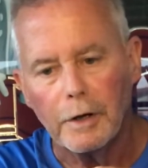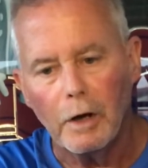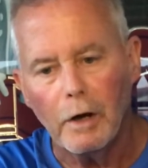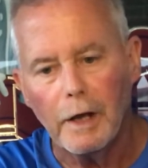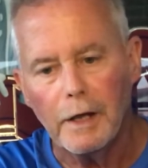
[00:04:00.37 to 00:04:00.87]
to
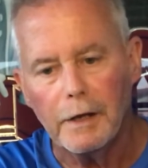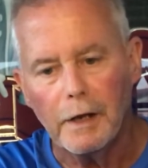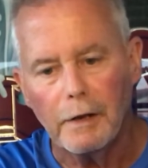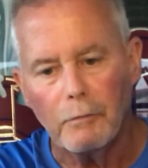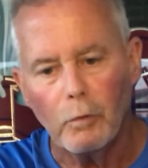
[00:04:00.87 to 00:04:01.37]
go ahead
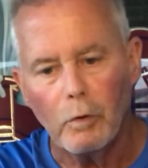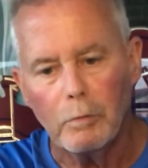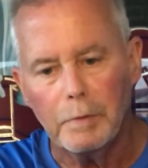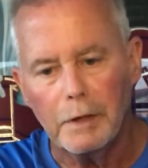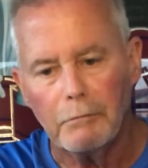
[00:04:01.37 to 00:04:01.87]
and
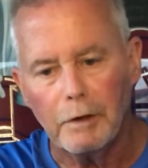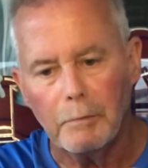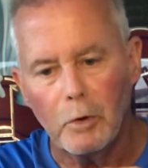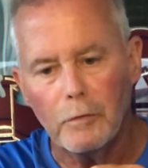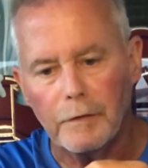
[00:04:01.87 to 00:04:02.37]
we'll be
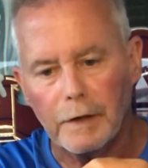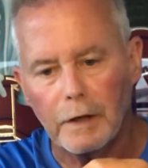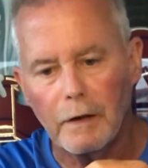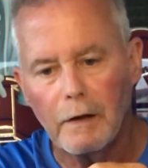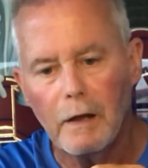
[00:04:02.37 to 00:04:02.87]

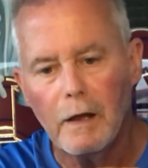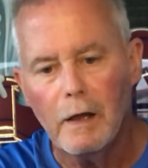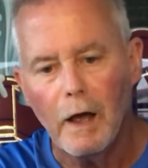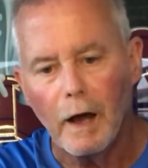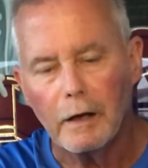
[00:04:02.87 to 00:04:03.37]
removing
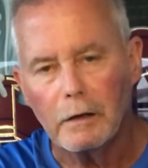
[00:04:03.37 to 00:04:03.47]
a